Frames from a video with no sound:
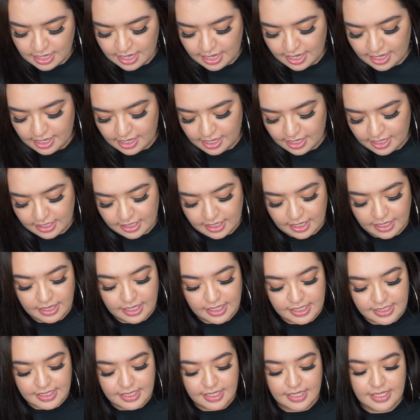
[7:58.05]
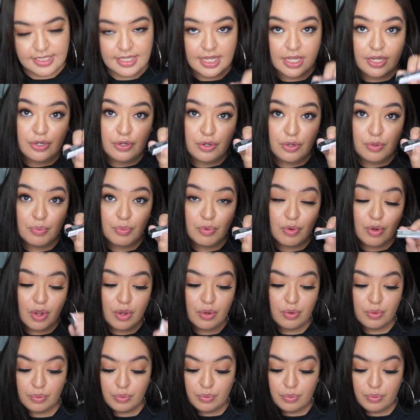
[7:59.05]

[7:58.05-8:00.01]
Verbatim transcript: And this is numero